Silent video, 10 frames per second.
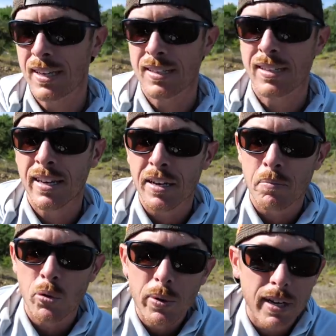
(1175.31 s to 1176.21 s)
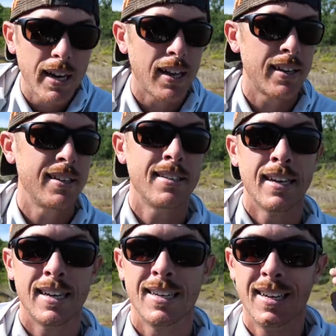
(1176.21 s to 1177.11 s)
it is getting muy
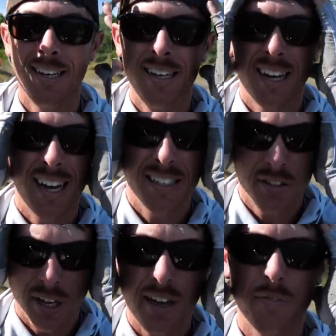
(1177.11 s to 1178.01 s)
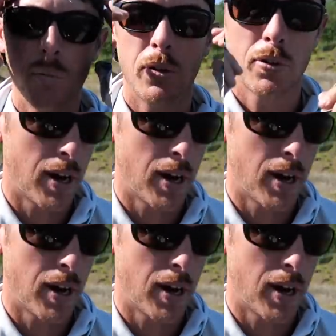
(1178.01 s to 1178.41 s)
caliente. I still have to mow the